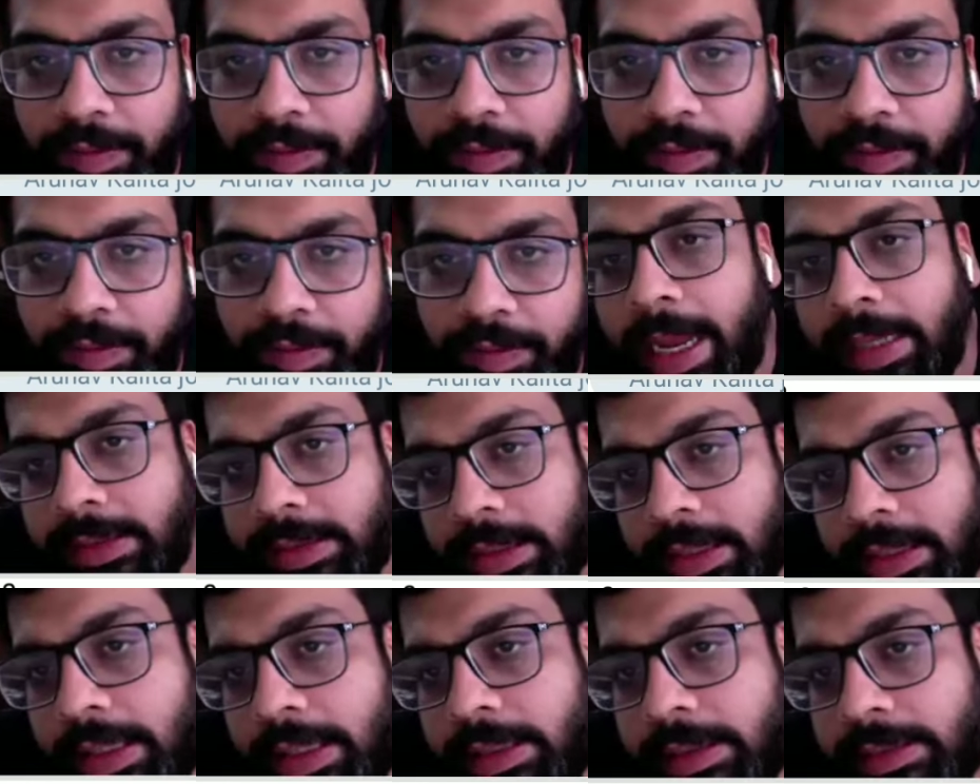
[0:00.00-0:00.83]
And
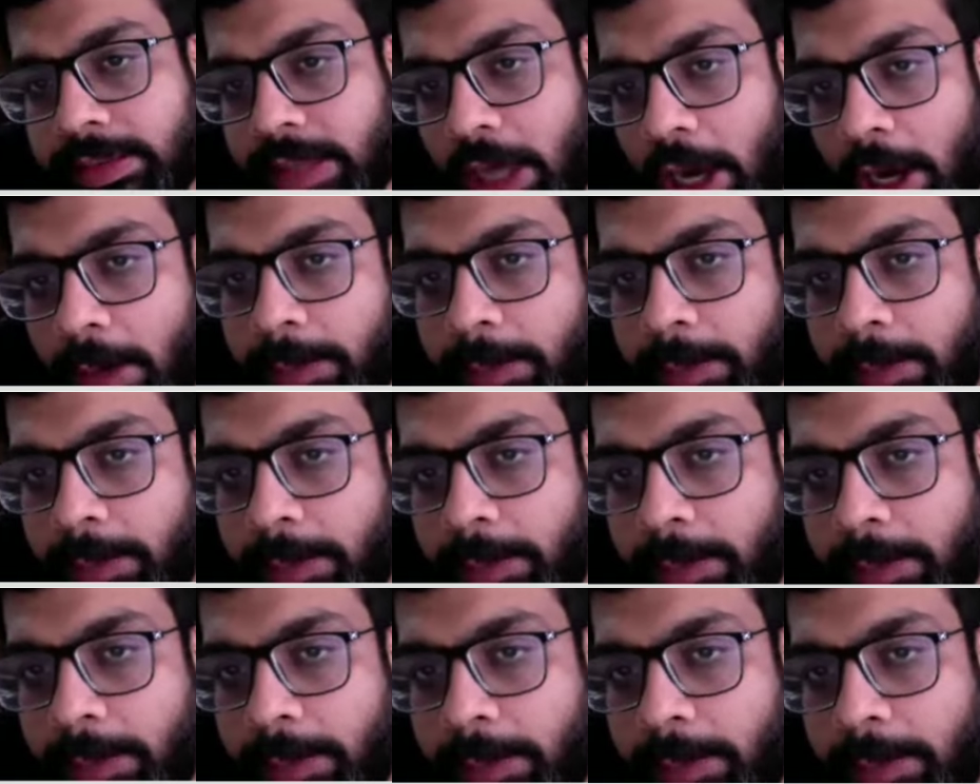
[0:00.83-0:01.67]
third is
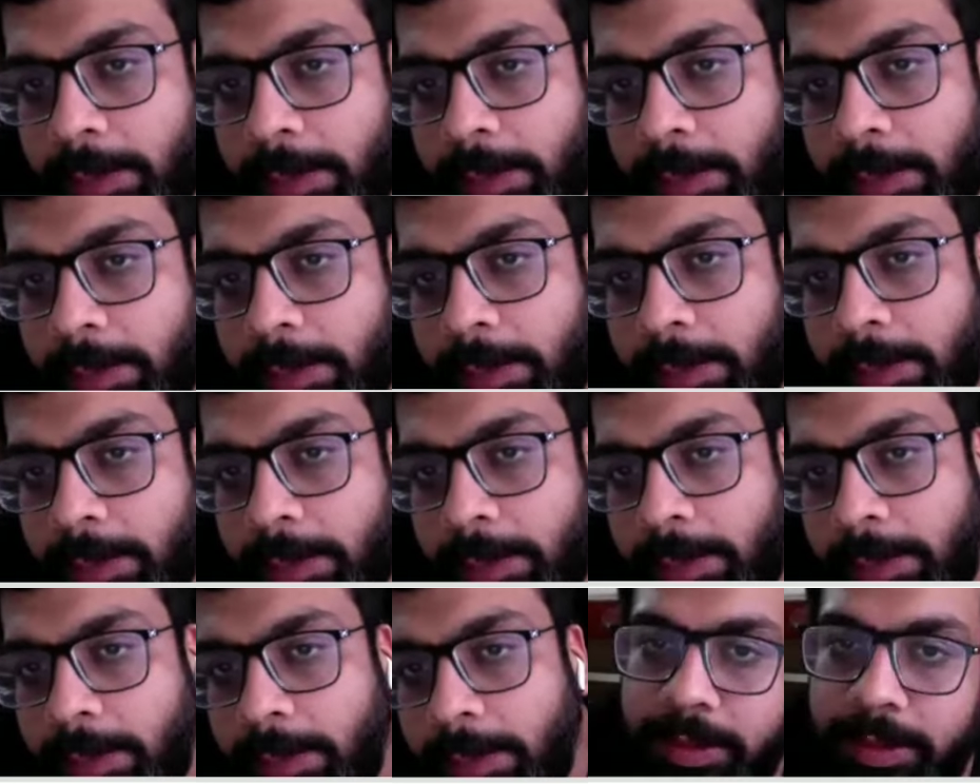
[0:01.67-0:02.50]
optional, and in case of
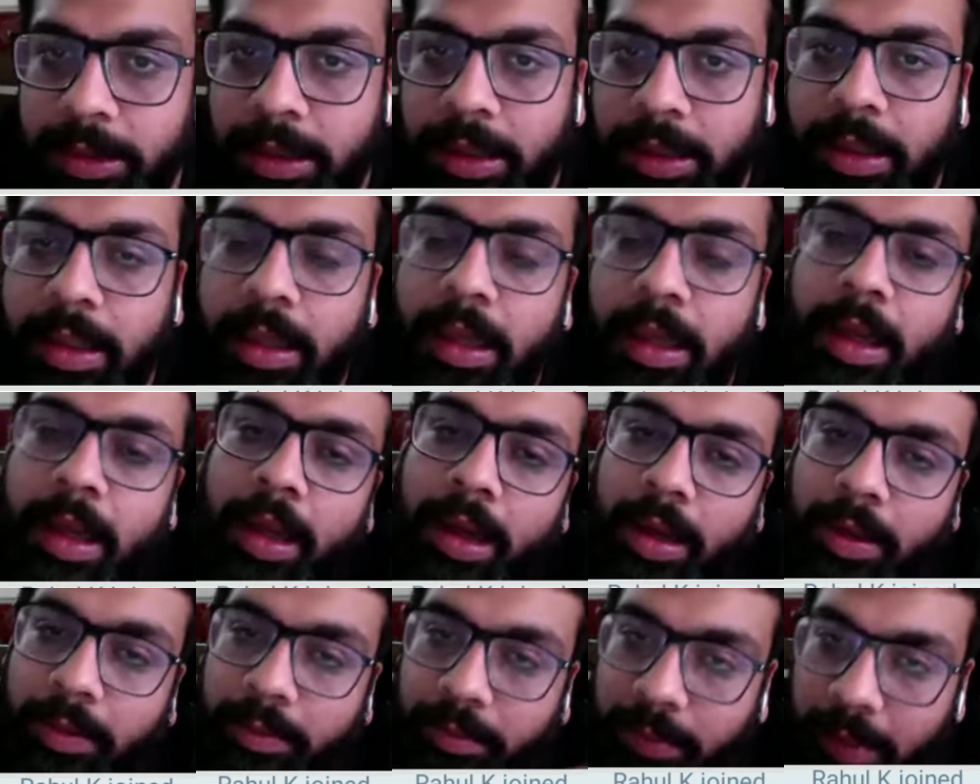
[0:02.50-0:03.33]
an optional,
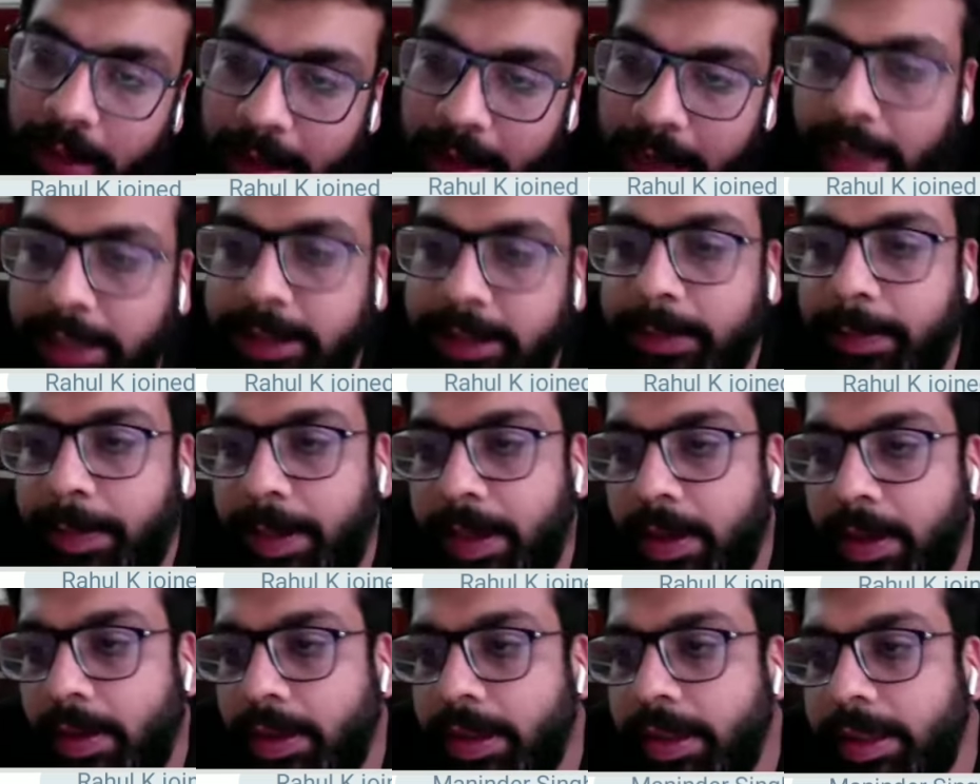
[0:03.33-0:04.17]
last
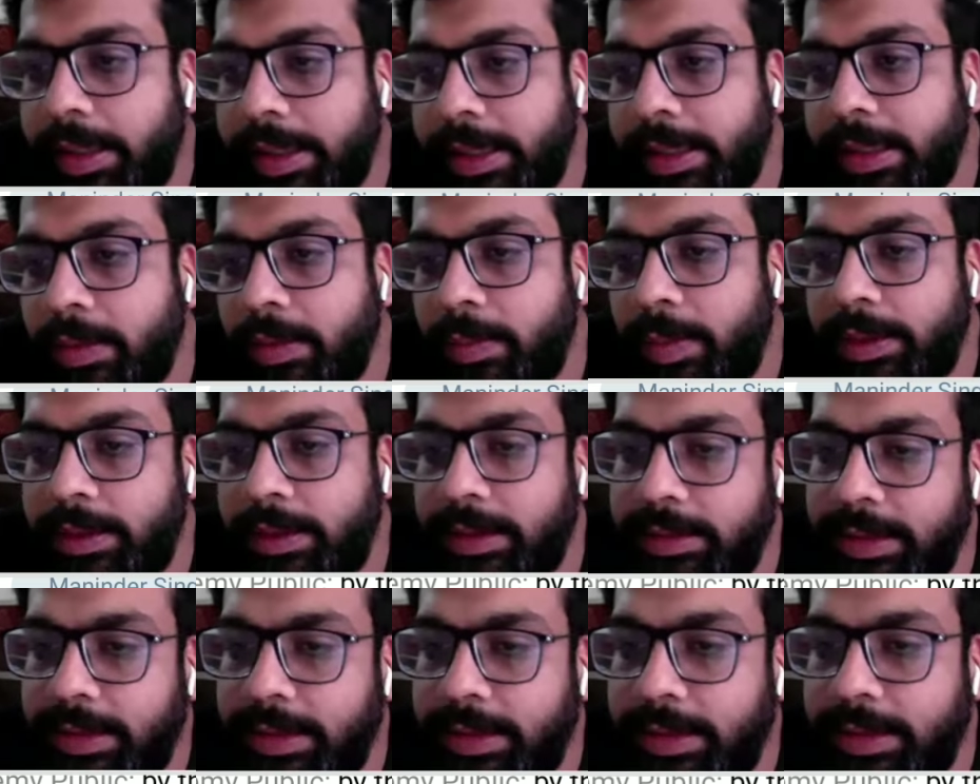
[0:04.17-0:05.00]
priority, where
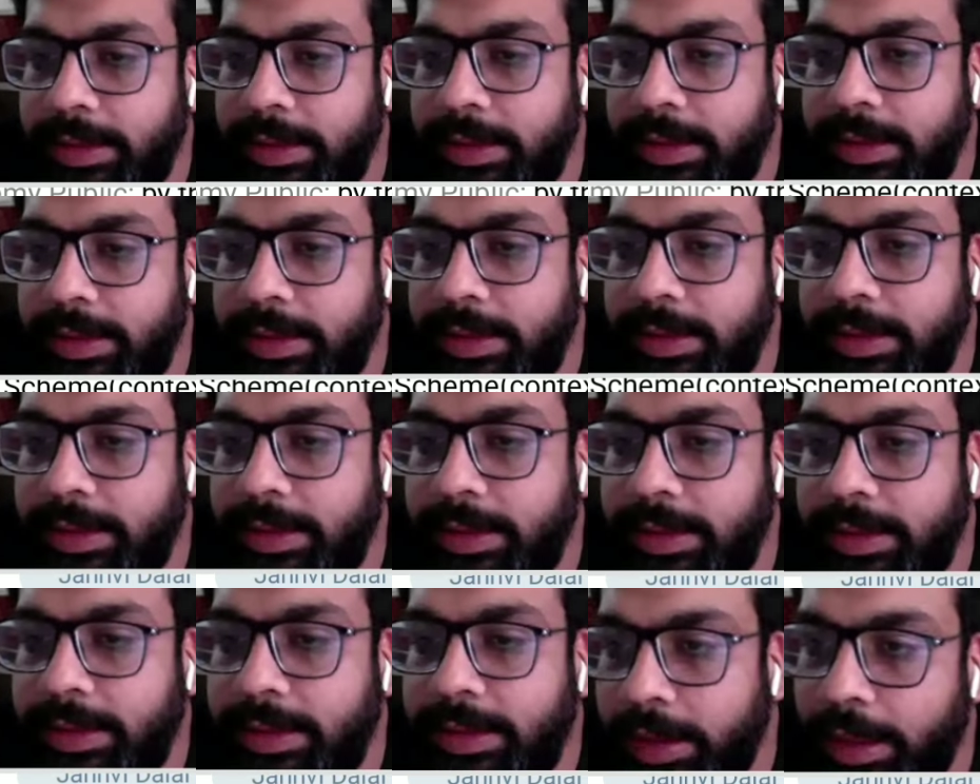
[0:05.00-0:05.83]
this has to be
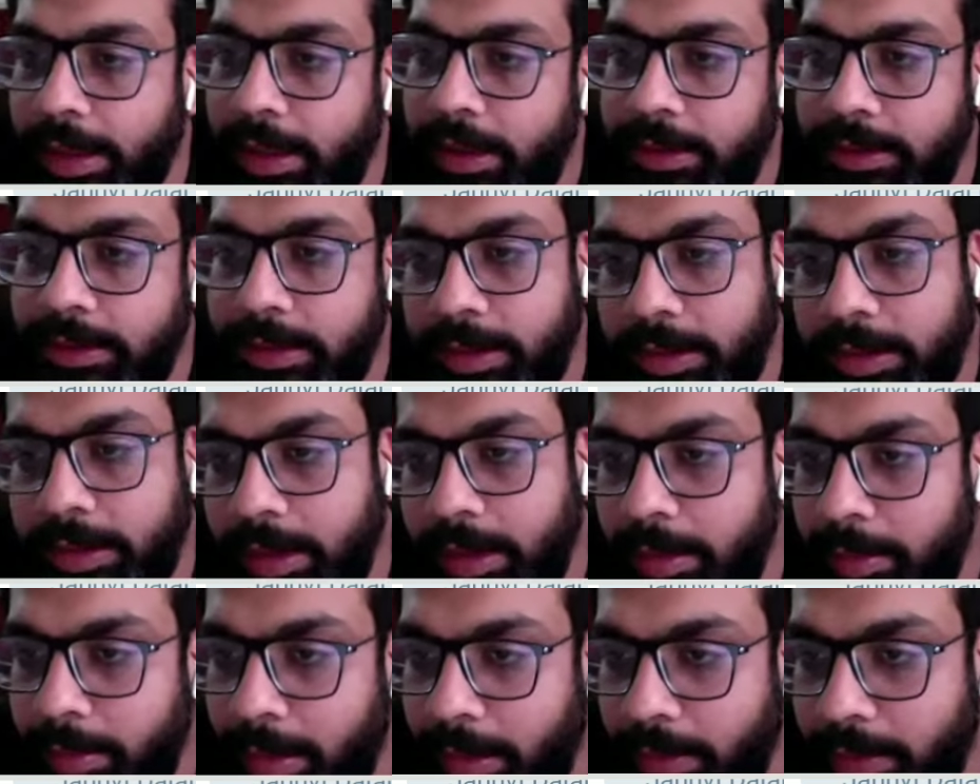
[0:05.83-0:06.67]
given in a certain
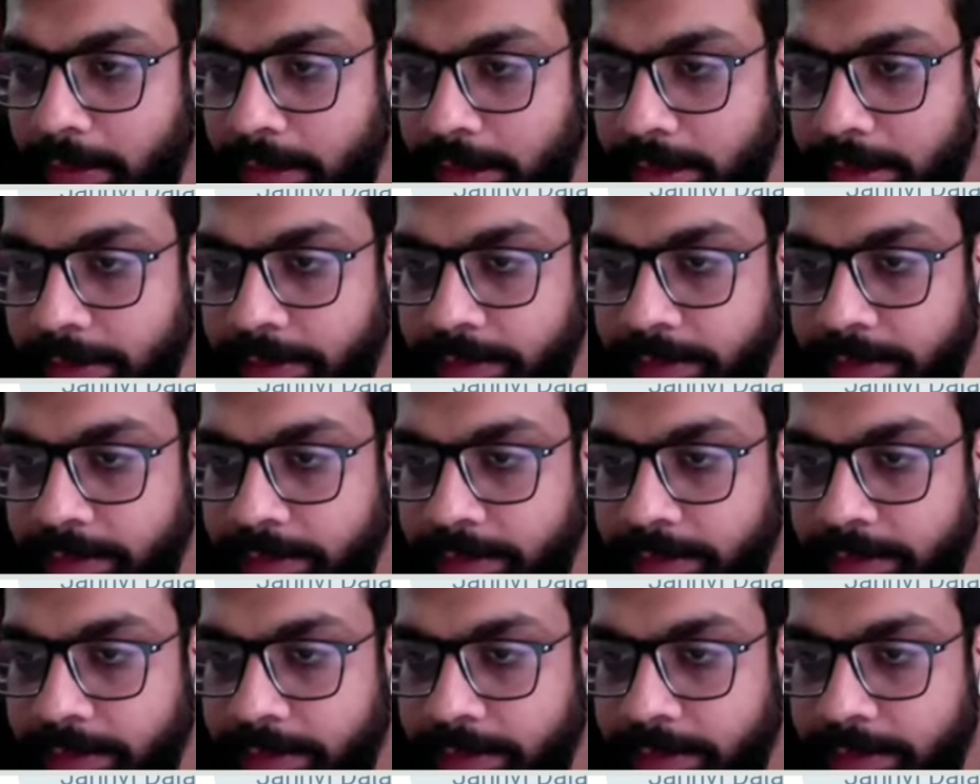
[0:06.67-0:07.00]
amount.